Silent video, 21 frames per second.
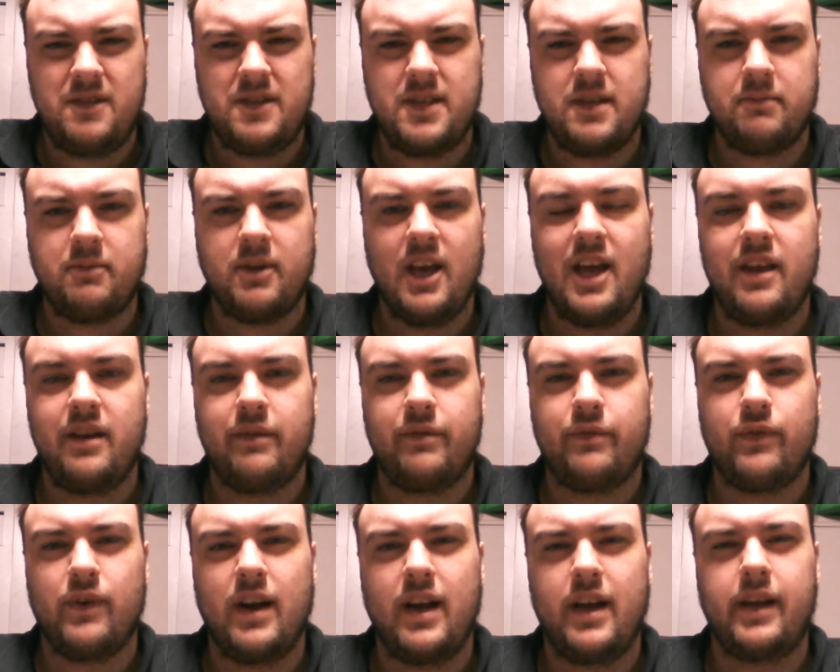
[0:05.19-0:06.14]
some kind of
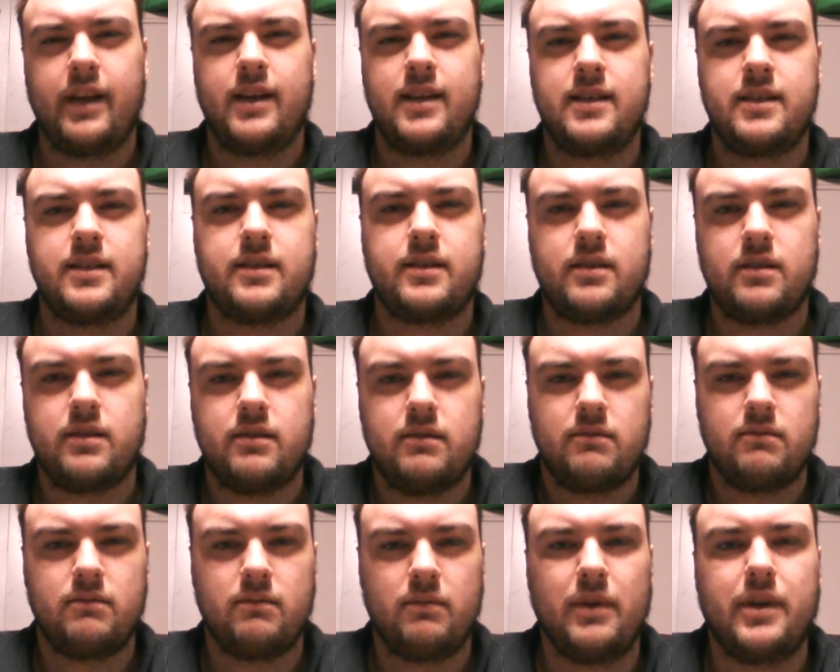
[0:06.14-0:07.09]
phrase
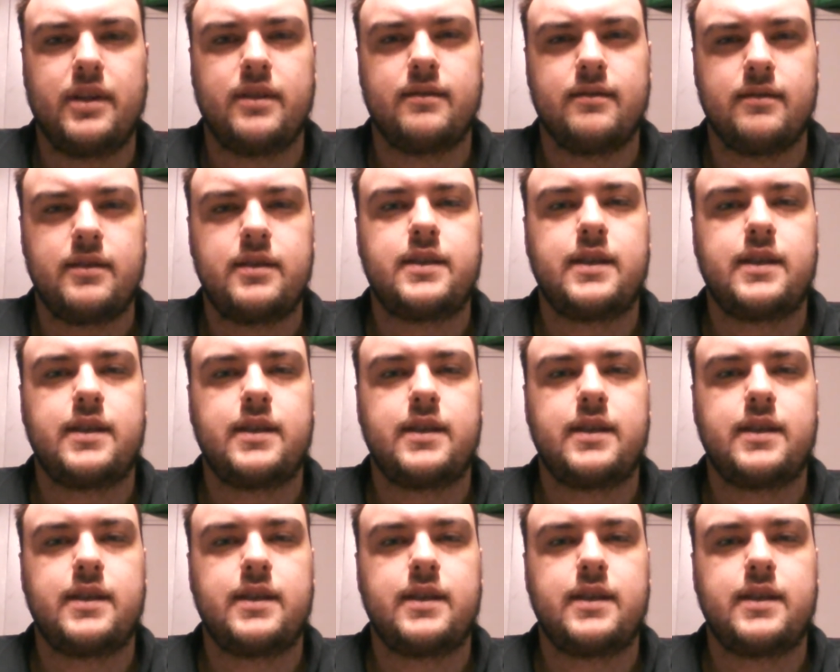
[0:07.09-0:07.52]
when